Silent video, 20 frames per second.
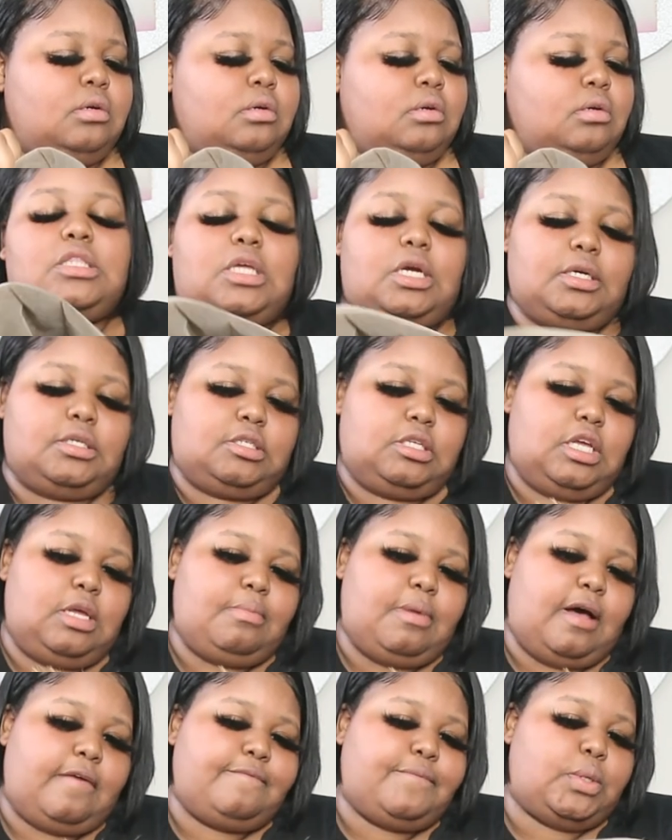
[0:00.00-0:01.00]
The
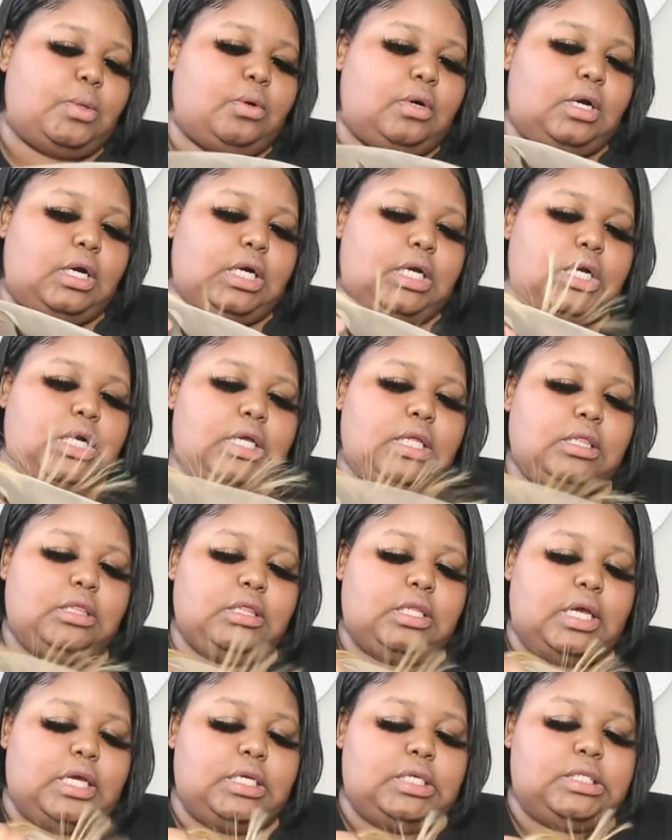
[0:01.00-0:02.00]
13x4
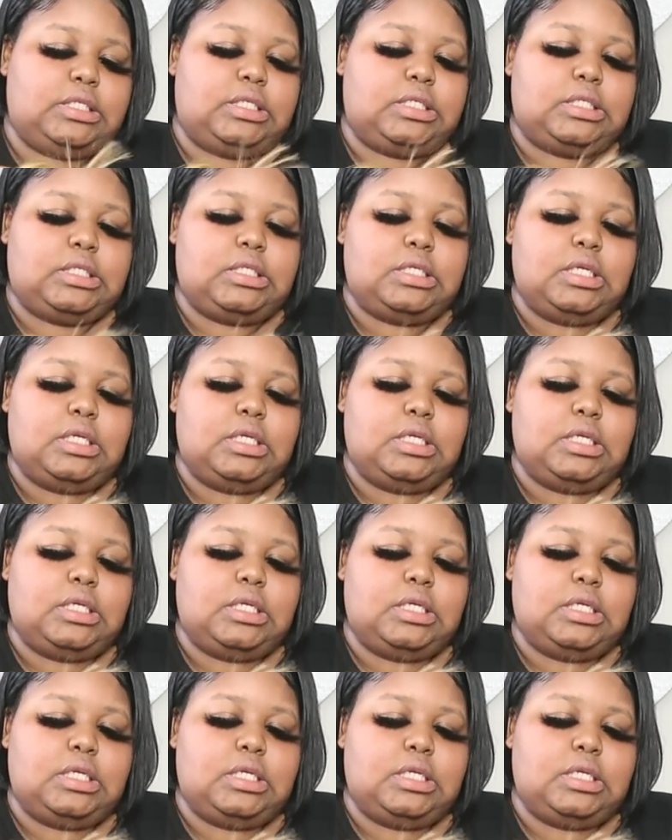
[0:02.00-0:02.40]
lace